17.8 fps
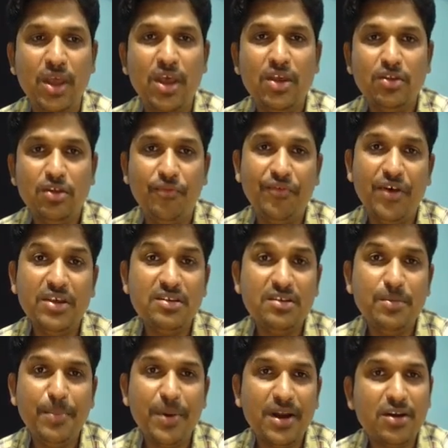So first
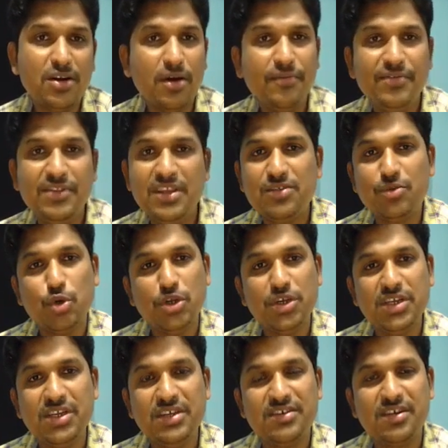part of this
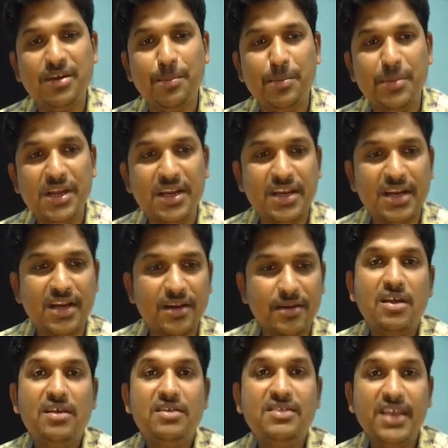question is completed.
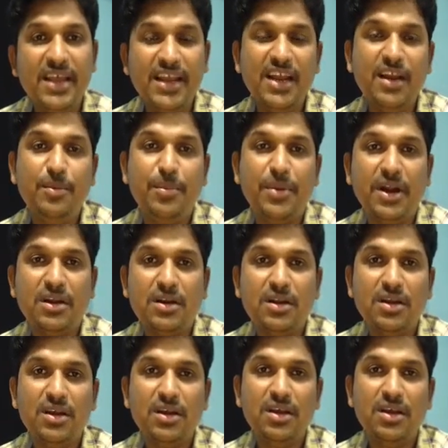Second part.